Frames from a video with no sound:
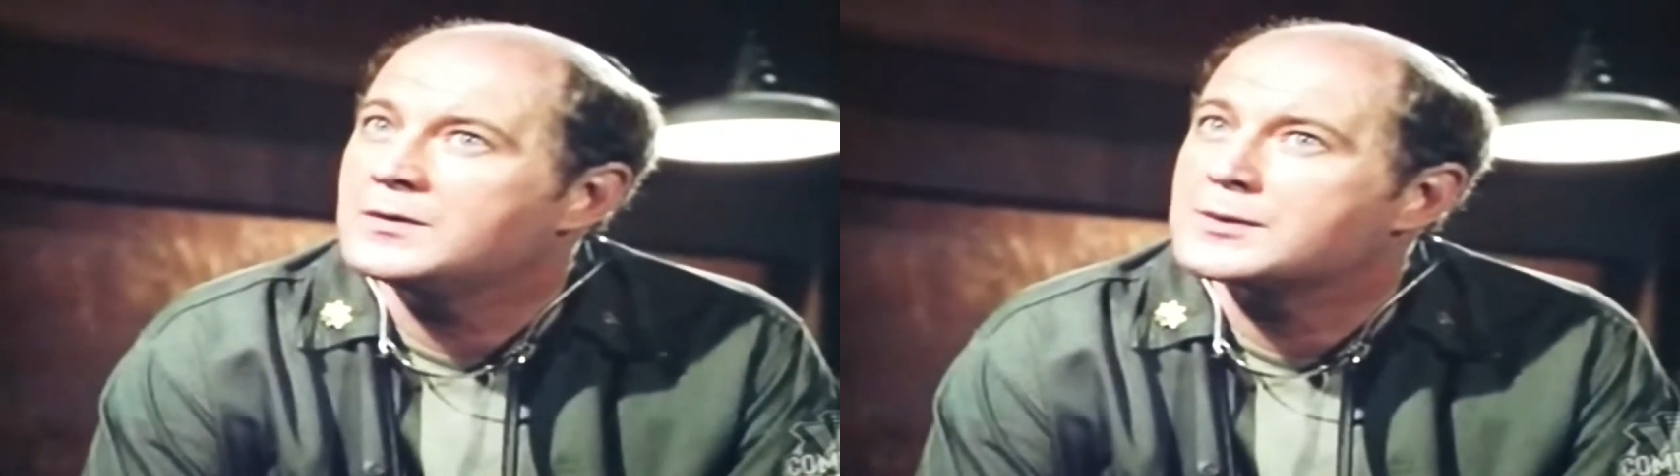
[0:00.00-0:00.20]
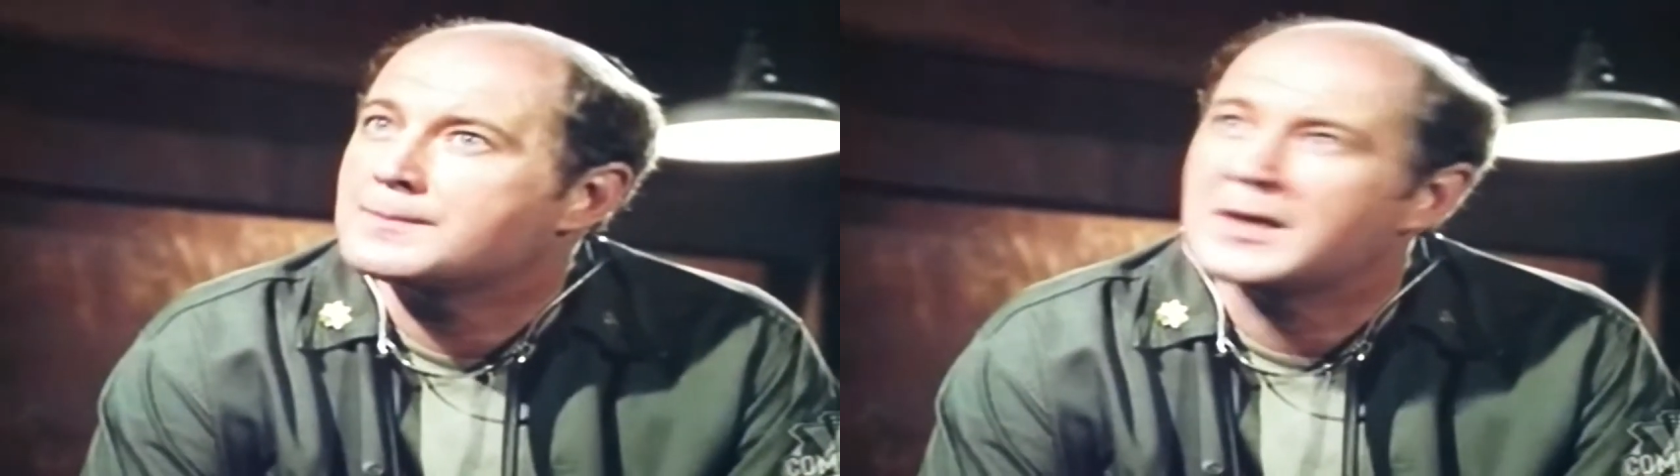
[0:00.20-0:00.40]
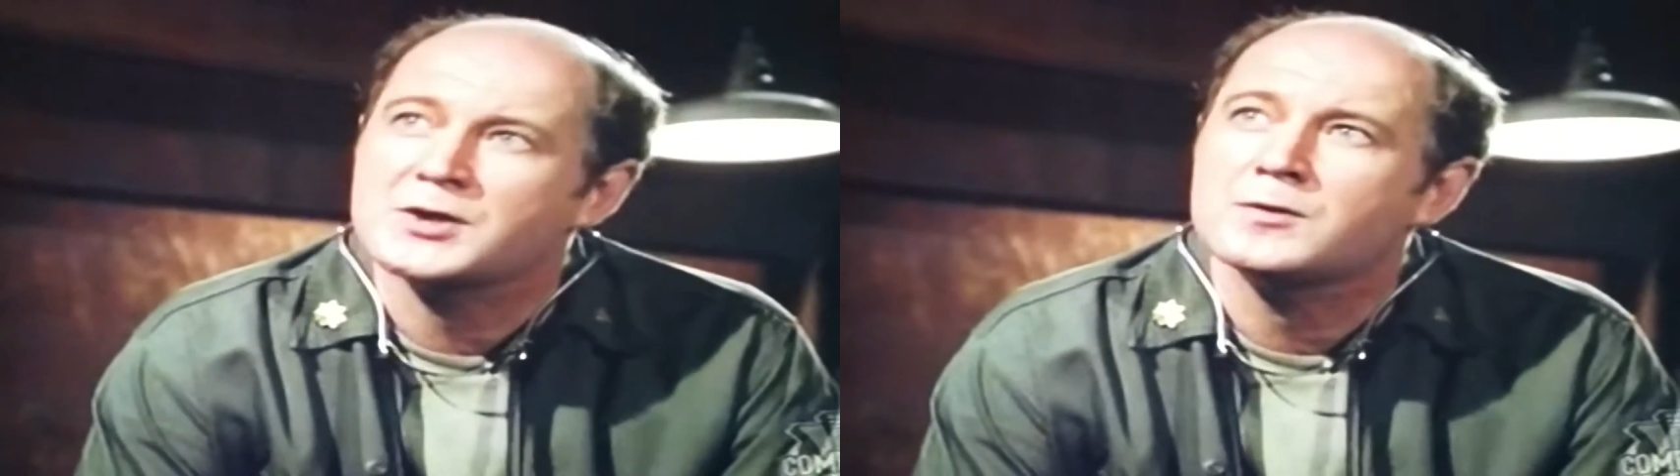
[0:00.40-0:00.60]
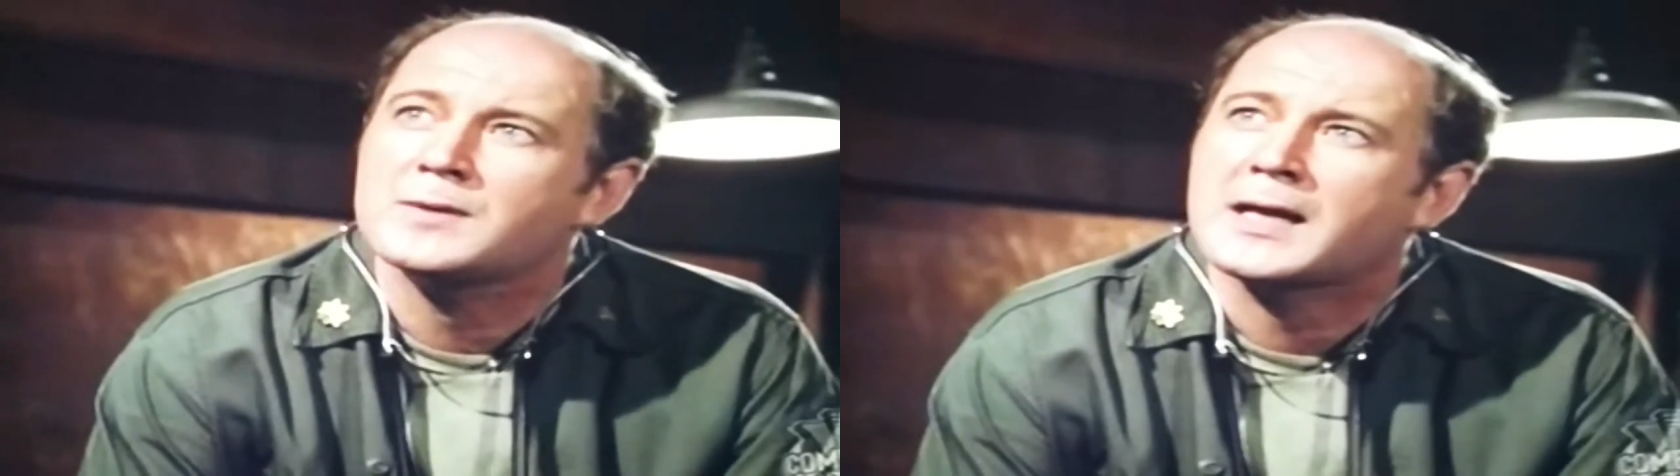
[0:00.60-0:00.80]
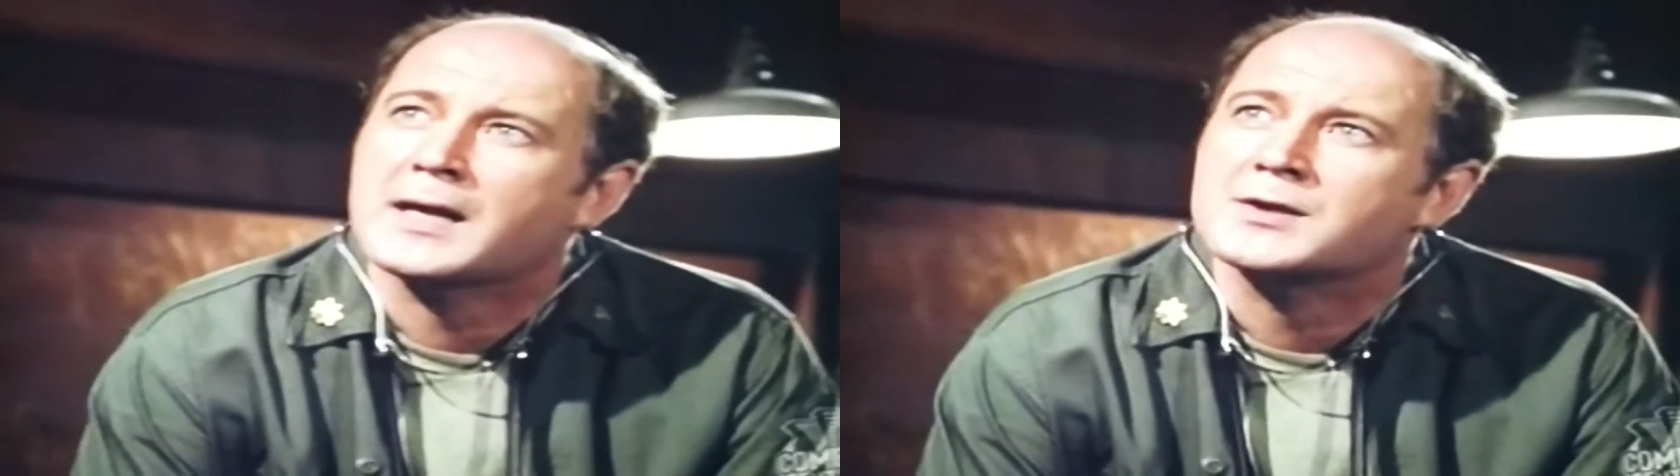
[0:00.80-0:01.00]
use a muscle
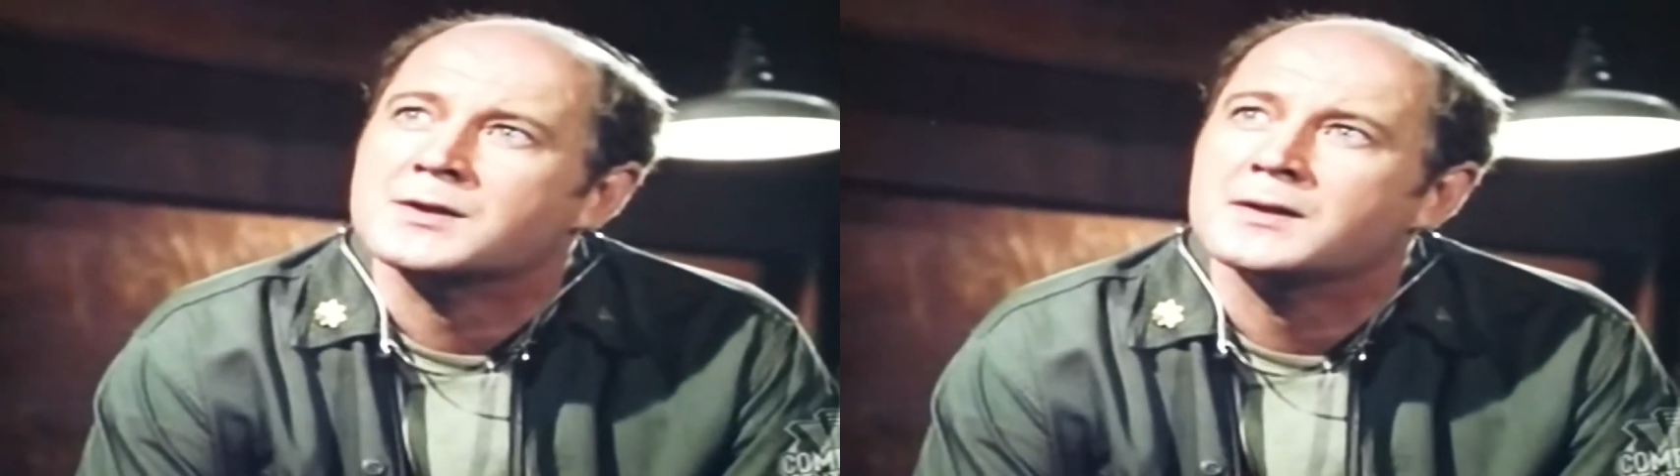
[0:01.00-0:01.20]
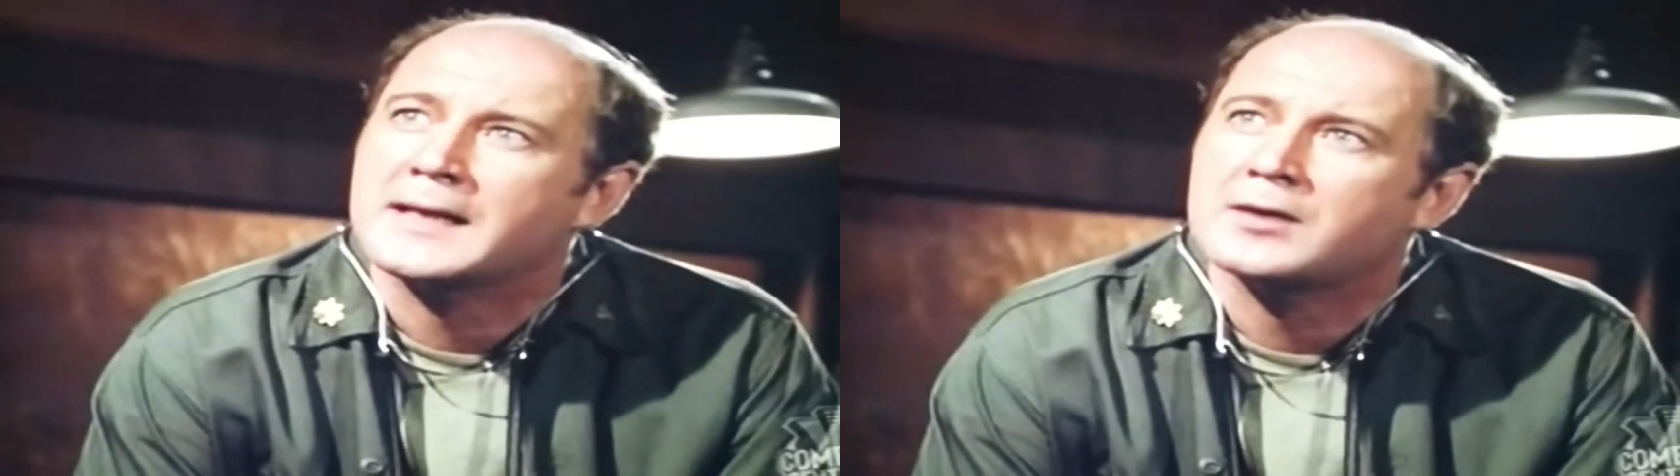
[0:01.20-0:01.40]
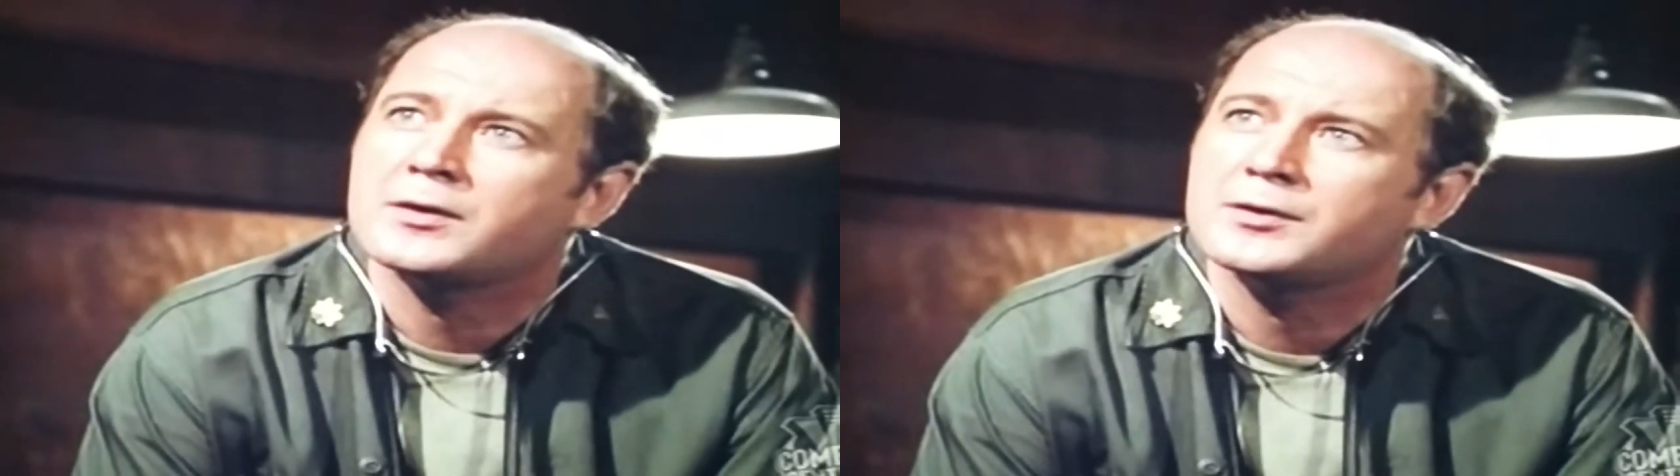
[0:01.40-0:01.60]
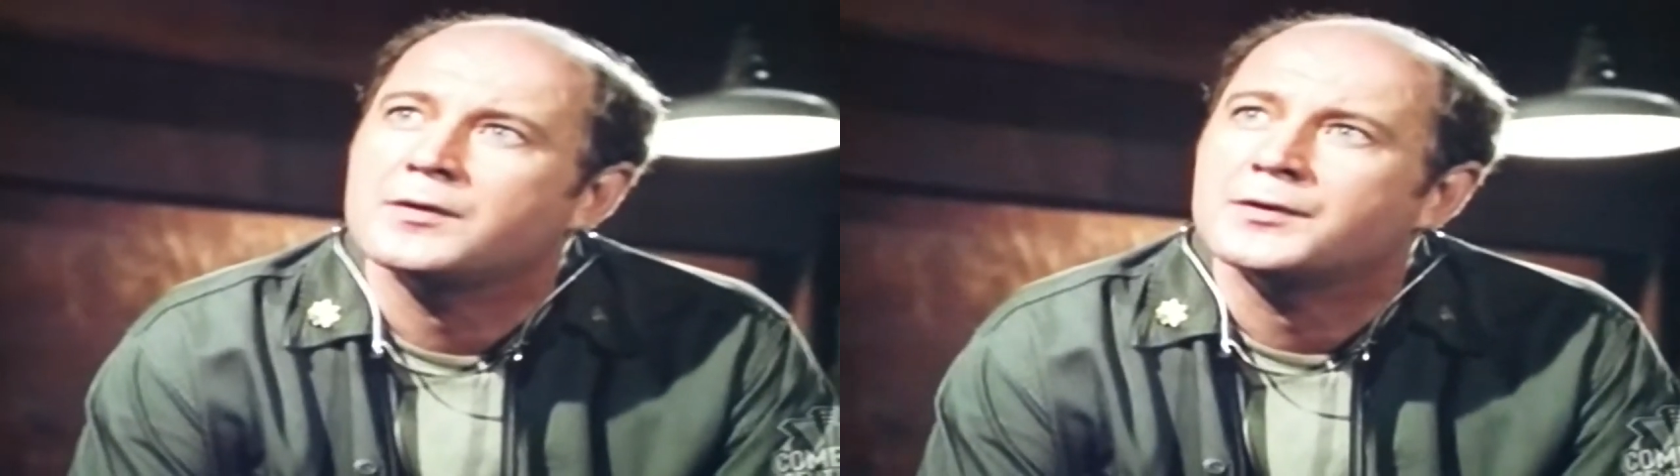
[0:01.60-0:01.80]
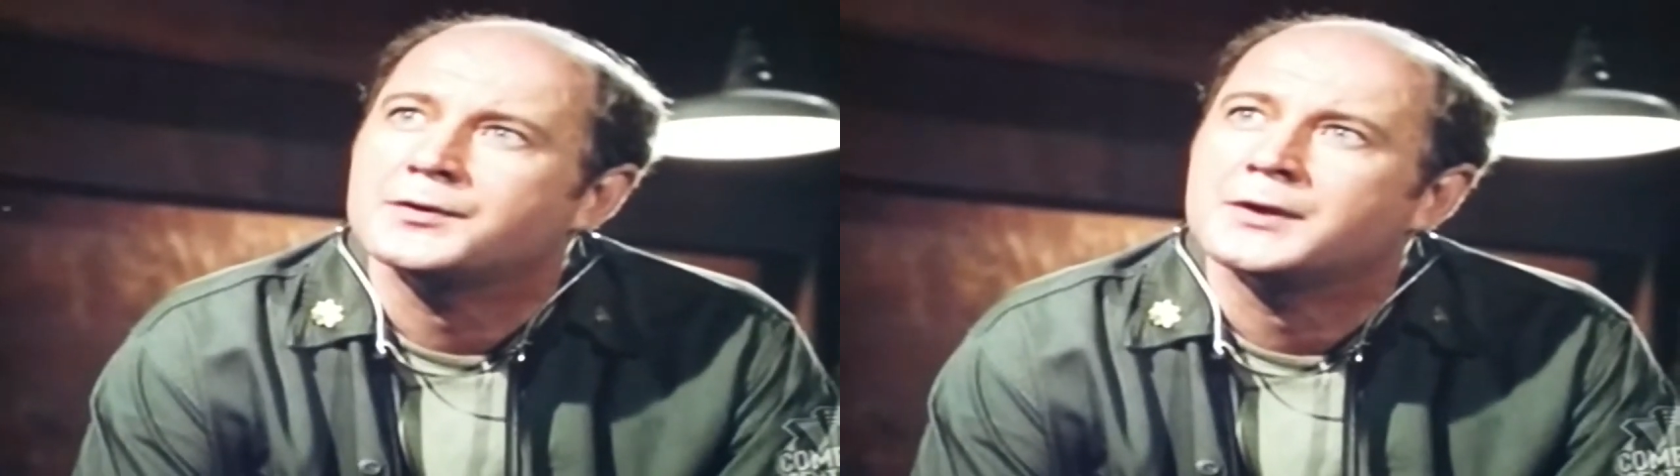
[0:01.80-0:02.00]
relaxant. That'll do the